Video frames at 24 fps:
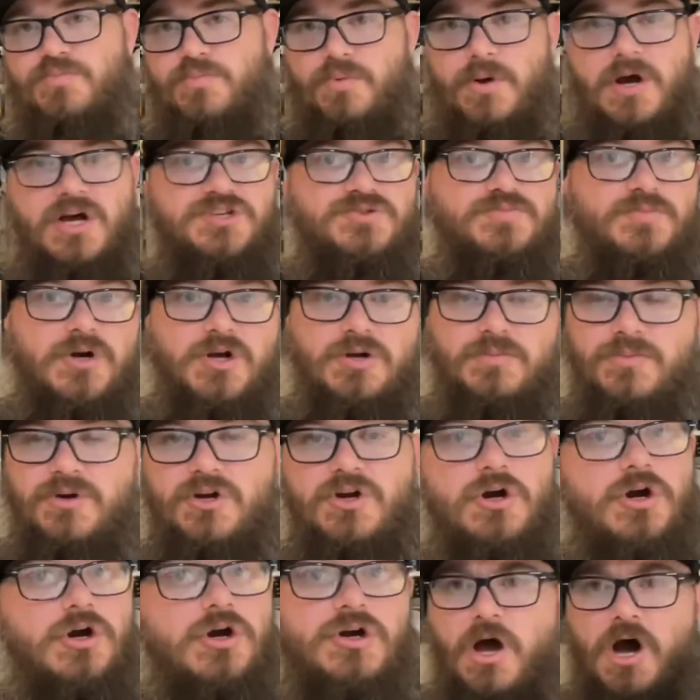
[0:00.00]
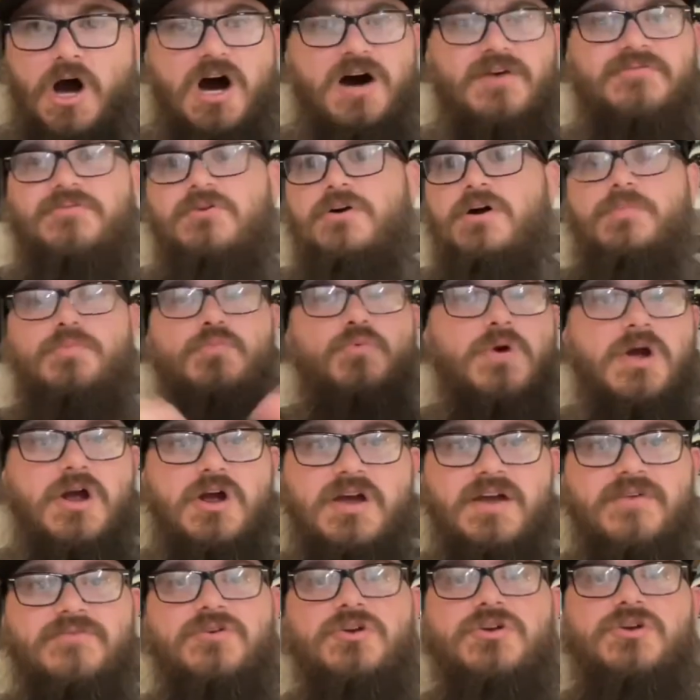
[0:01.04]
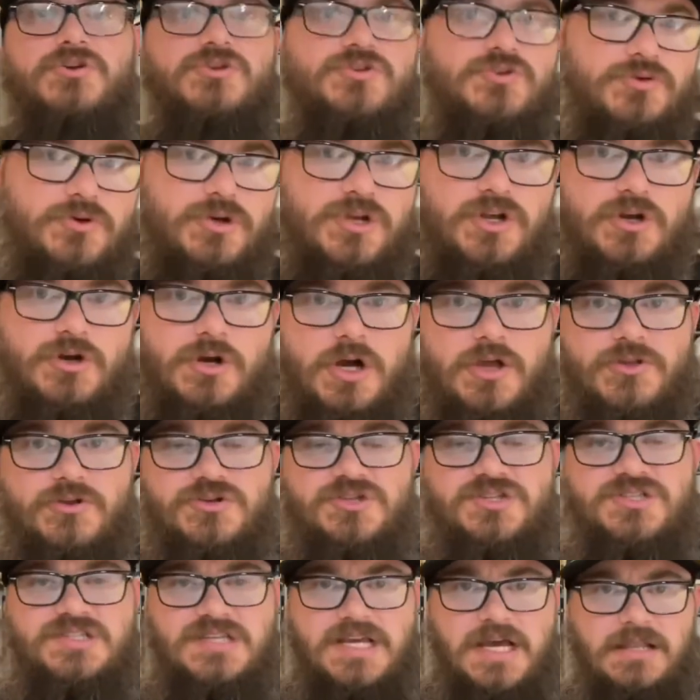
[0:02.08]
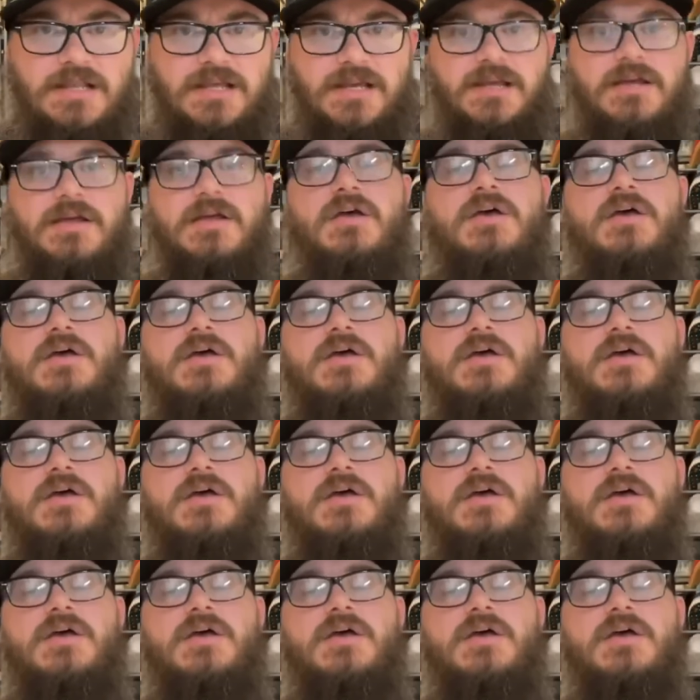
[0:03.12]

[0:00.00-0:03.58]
Poshmark, Mercari, OfferUp, wherever you're doing your other selling.